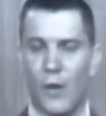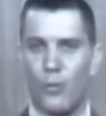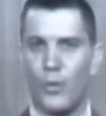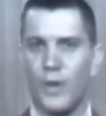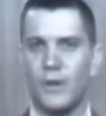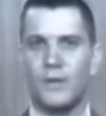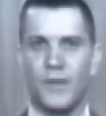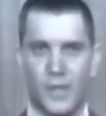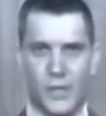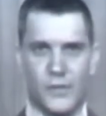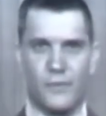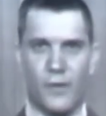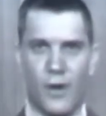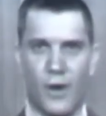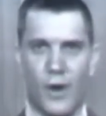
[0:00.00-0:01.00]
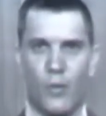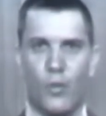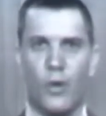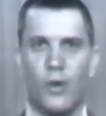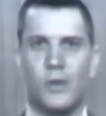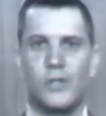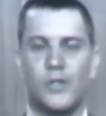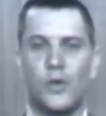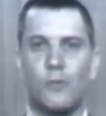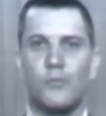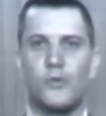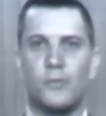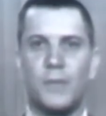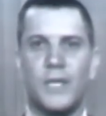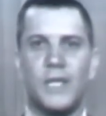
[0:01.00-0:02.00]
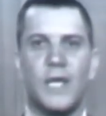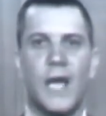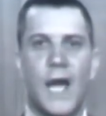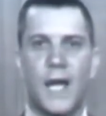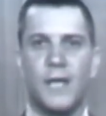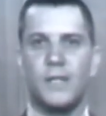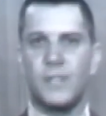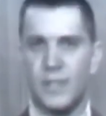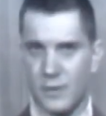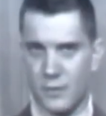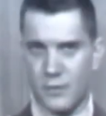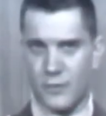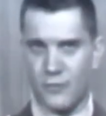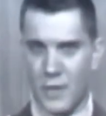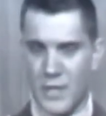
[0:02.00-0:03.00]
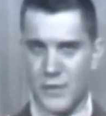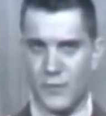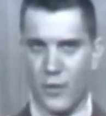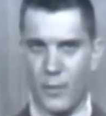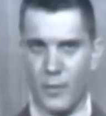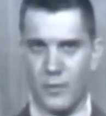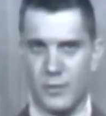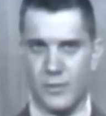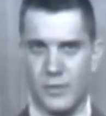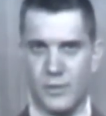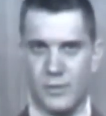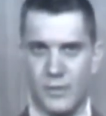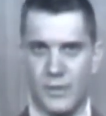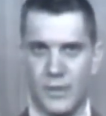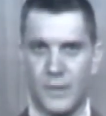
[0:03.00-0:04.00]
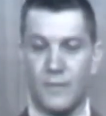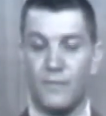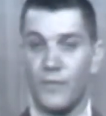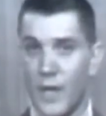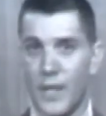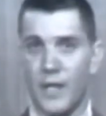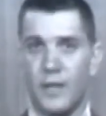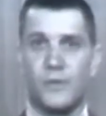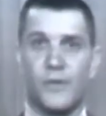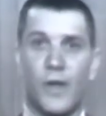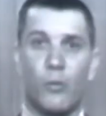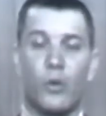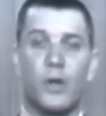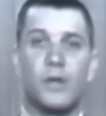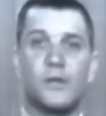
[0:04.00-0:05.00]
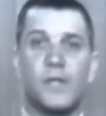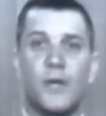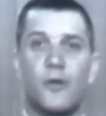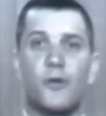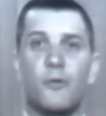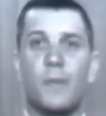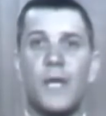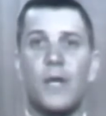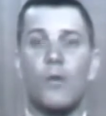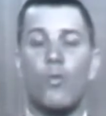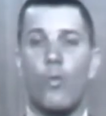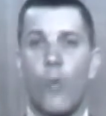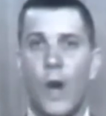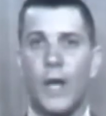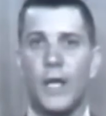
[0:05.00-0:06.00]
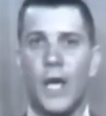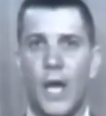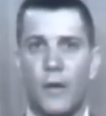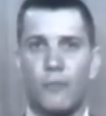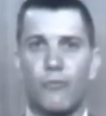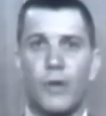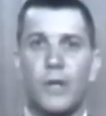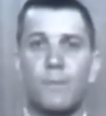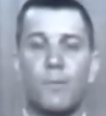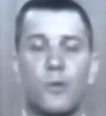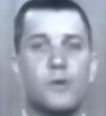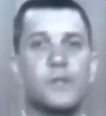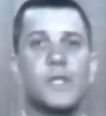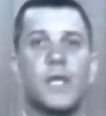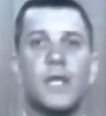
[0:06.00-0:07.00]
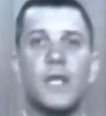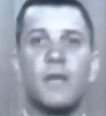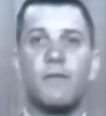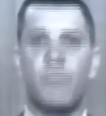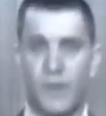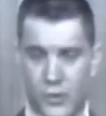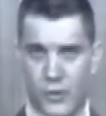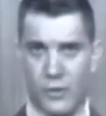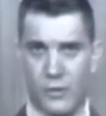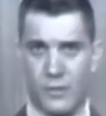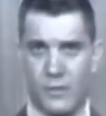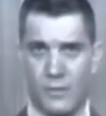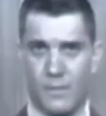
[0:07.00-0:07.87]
dealt with thus far were assumed to be ideal transformers. That is, they were considered to be 100% efficient.